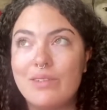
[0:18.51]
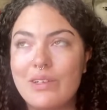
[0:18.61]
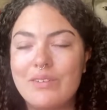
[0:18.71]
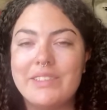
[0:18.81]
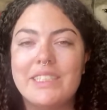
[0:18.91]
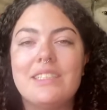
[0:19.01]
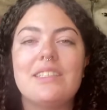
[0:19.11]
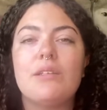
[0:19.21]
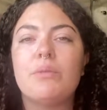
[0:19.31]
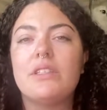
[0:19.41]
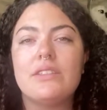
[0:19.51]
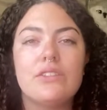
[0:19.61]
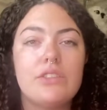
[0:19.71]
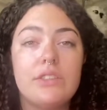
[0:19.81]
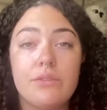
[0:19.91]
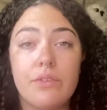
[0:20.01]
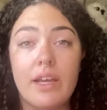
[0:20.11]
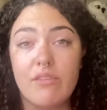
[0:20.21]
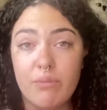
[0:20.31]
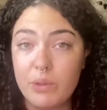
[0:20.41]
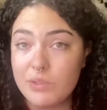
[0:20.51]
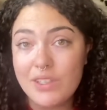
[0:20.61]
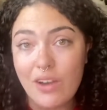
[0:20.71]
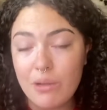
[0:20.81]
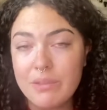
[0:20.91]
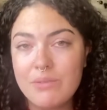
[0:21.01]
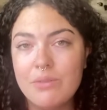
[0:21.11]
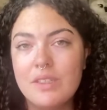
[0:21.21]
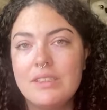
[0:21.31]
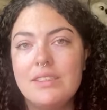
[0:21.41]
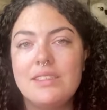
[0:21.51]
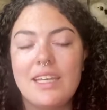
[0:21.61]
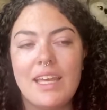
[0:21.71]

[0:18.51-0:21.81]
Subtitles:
obviously, but these are just the 5 most common ones,